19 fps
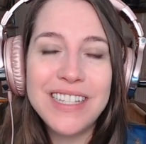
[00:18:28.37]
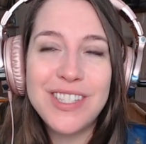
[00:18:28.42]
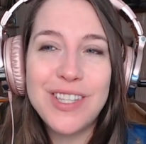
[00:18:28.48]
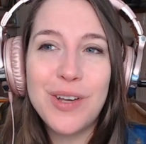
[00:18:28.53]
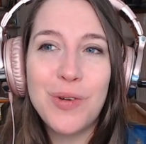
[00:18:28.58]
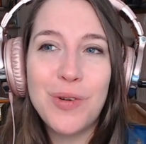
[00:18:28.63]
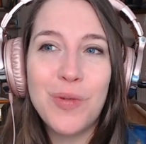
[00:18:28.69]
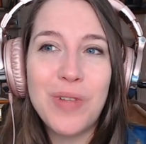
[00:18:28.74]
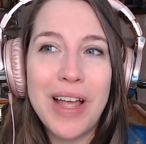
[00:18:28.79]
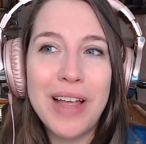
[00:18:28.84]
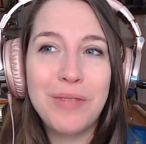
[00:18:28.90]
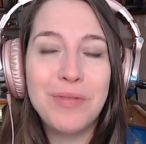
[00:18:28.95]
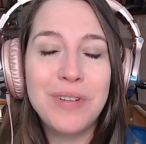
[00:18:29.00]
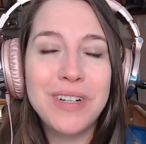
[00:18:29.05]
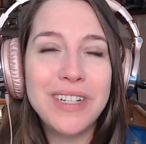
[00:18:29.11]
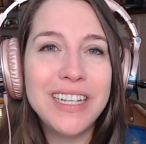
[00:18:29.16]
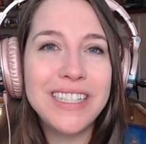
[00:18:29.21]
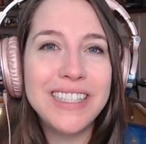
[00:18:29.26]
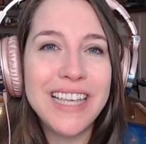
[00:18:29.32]
So I
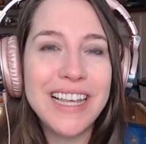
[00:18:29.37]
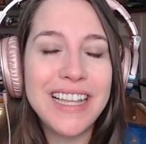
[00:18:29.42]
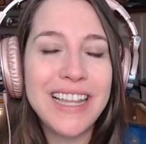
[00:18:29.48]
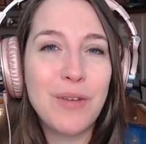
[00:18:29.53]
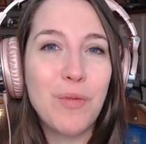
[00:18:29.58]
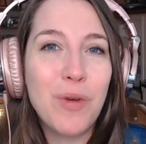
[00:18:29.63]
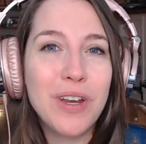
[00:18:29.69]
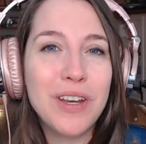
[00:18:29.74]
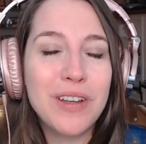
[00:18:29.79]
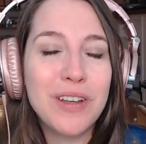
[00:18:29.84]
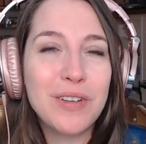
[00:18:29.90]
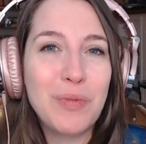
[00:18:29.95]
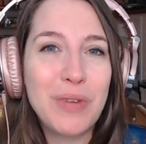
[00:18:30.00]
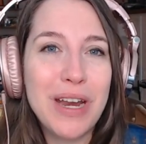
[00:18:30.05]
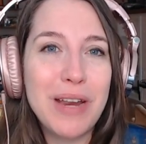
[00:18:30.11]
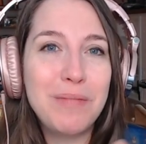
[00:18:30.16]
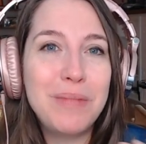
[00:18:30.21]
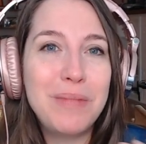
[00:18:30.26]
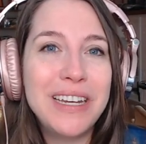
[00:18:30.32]
really say like when,
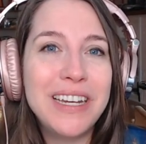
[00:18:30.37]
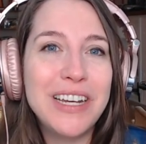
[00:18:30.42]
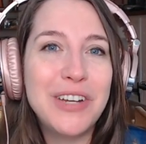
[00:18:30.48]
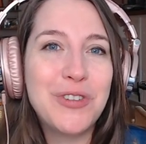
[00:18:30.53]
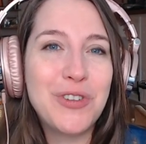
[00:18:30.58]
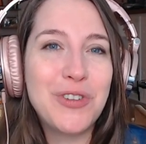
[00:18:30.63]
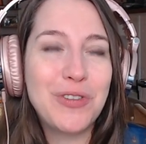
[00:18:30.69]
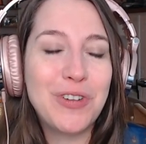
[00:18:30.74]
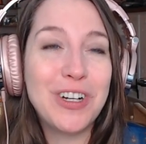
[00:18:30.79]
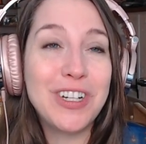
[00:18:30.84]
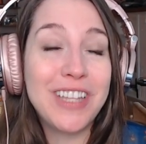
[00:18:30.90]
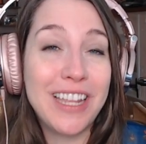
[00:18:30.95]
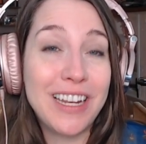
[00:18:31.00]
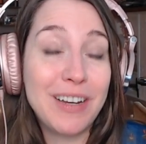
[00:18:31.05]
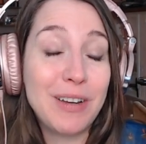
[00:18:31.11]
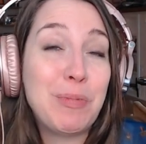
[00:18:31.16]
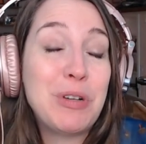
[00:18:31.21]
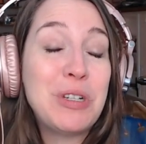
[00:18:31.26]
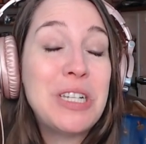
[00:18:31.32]
when I meet an introvert
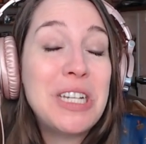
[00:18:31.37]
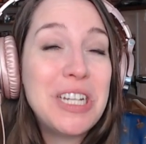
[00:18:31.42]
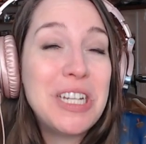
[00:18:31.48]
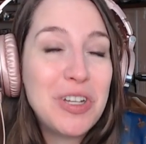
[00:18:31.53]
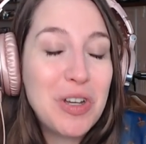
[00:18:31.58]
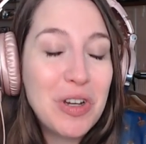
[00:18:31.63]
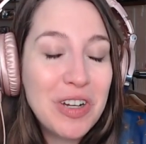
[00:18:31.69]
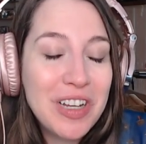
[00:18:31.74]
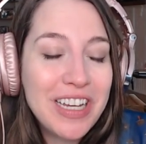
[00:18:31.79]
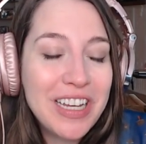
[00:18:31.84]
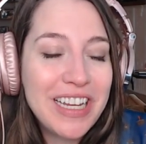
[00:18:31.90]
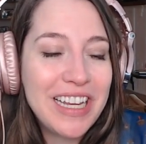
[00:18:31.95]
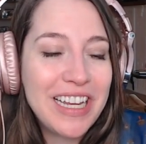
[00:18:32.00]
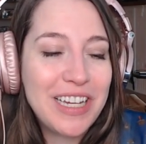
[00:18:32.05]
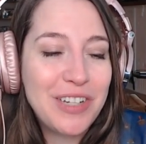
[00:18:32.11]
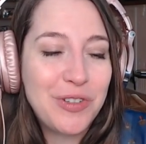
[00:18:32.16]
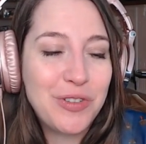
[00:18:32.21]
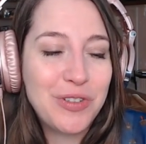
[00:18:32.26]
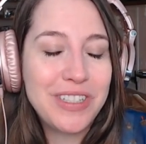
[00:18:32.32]
that particularly
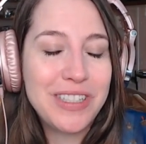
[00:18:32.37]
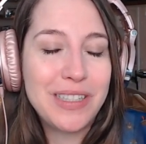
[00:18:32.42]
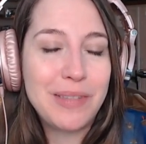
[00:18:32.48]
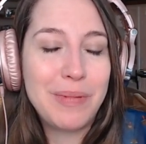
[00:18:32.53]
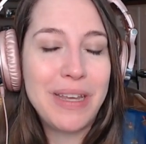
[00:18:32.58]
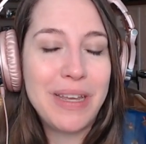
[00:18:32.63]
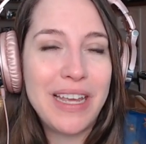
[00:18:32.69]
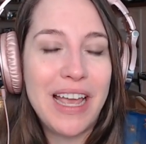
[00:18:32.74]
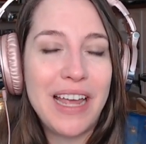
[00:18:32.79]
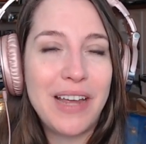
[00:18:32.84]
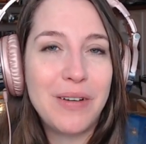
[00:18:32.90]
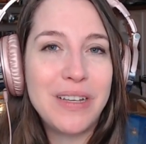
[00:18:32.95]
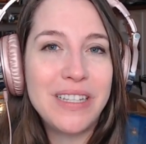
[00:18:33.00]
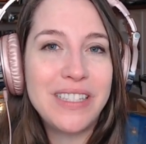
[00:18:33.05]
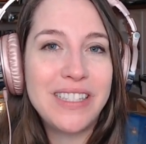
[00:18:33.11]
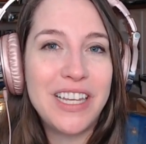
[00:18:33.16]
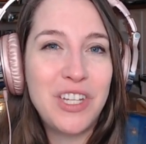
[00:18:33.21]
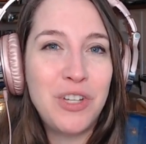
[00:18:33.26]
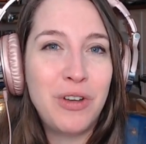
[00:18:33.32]
interests me, I
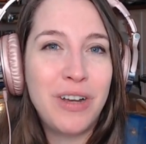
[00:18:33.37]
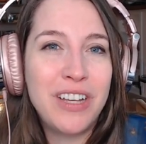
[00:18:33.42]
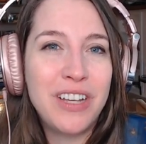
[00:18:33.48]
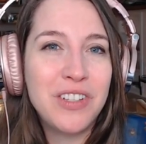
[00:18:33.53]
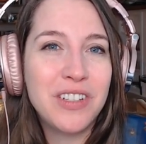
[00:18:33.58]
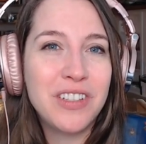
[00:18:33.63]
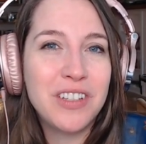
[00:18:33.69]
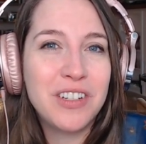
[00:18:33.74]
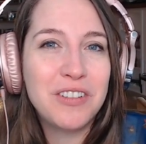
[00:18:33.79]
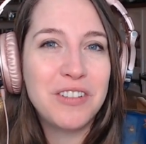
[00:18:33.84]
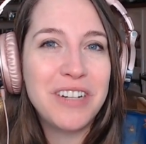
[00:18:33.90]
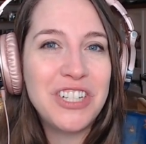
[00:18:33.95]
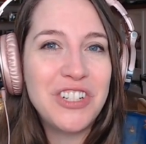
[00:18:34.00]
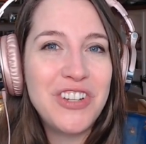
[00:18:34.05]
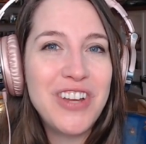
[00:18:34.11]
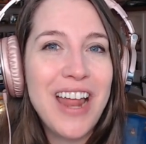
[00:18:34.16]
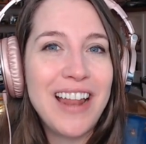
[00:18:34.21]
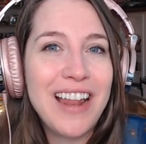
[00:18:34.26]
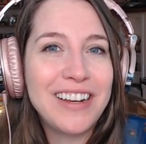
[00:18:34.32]
always say, you guys are the great
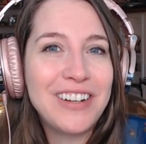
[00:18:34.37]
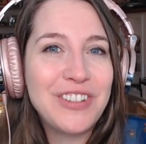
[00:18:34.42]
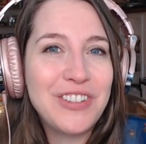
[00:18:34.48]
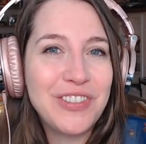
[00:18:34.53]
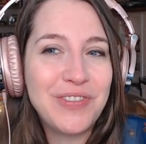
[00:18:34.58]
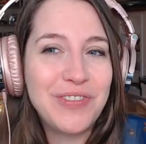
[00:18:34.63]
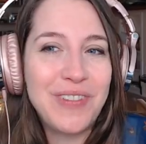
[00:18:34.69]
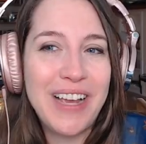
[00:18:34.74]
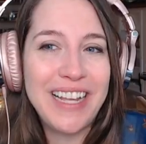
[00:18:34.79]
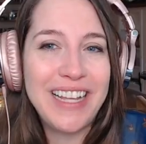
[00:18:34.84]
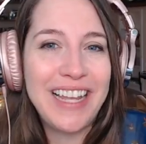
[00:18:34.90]
challenge of my